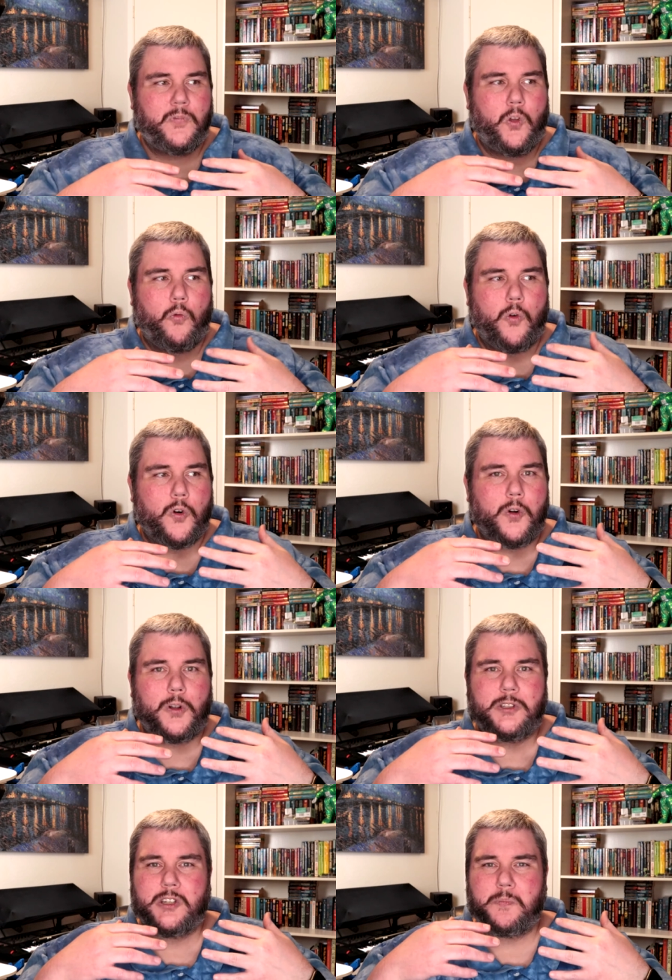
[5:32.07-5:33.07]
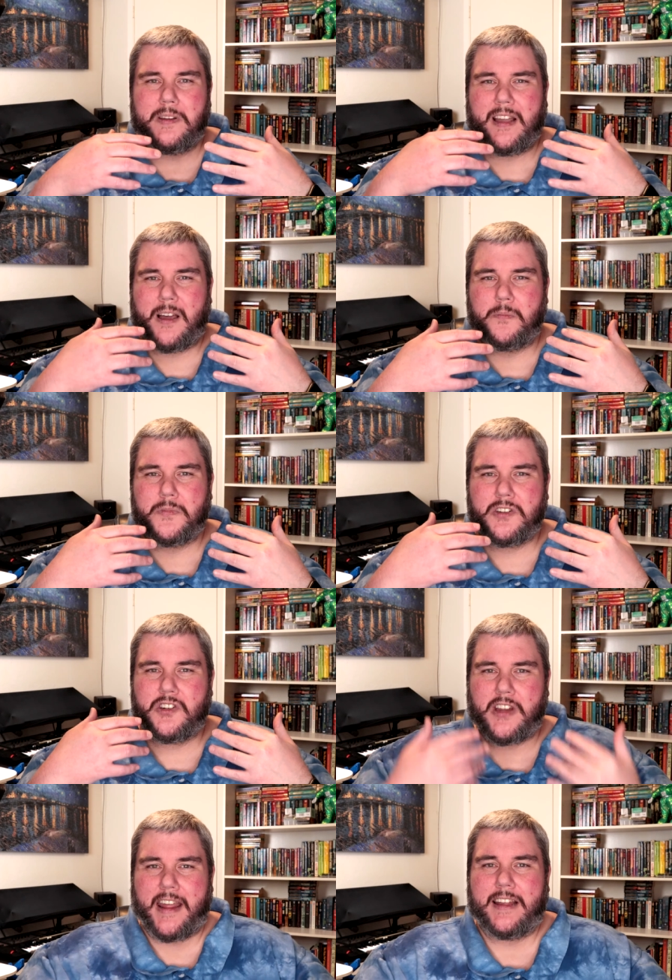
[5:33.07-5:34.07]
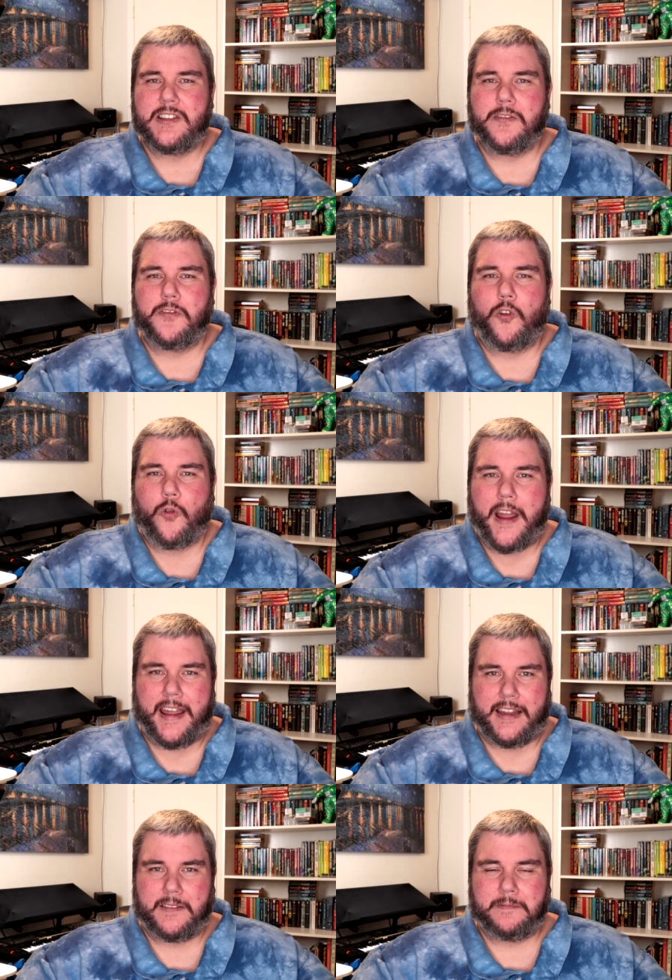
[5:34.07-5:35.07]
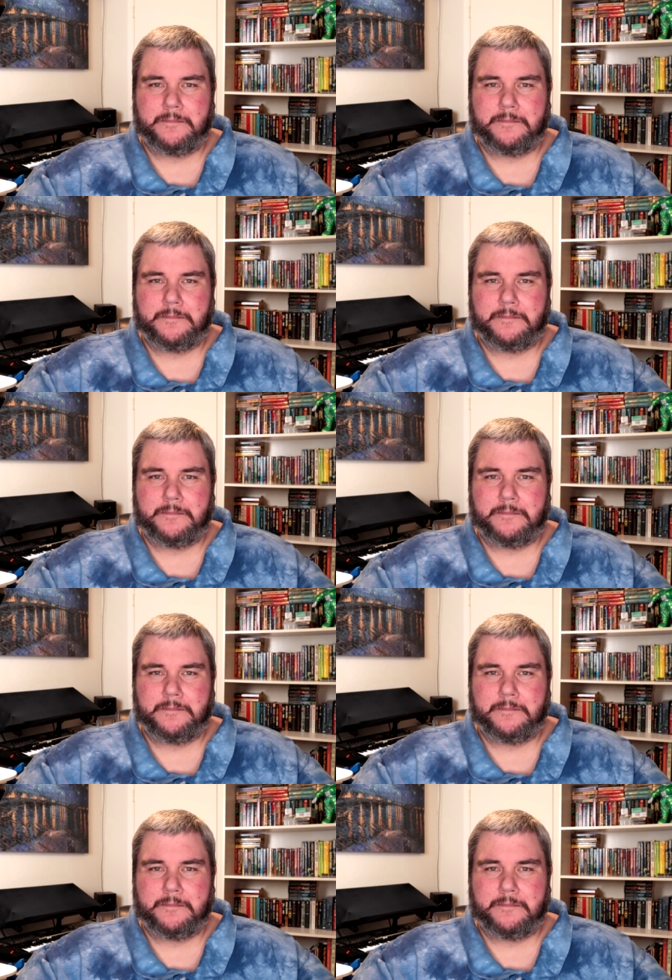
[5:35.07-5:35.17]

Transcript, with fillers: The world just becomes shades of gray.